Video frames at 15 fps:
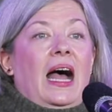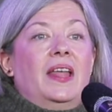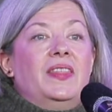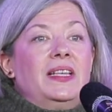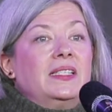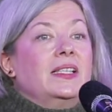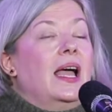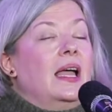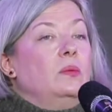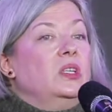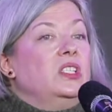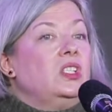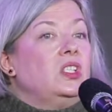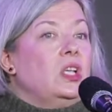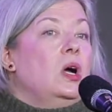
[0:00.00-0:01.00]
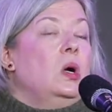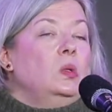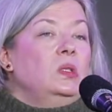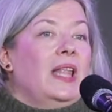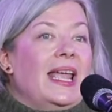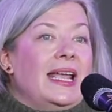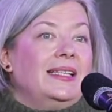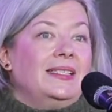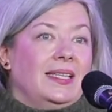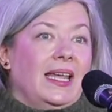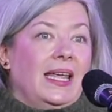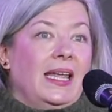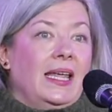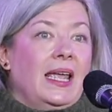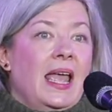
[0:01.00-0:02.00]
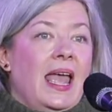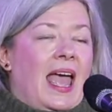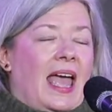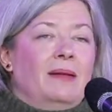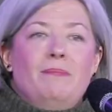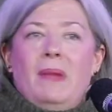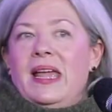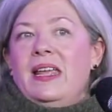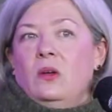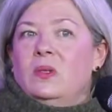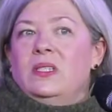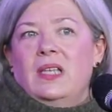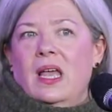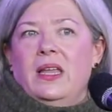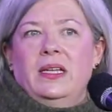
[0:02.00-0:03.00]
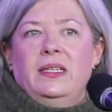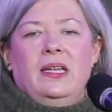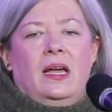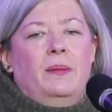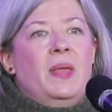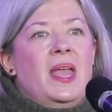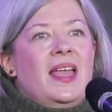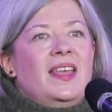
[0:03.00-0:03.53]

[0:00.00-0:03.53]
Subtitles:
this guy was so lazy, and Mike was kind of dumb,